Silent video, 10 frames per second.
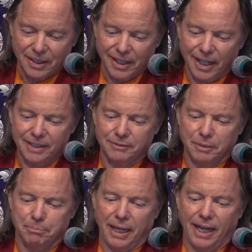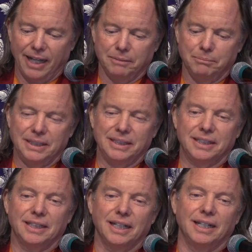Head of the pack
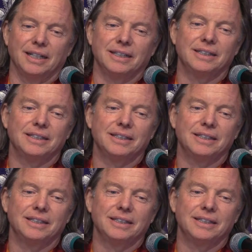means uh,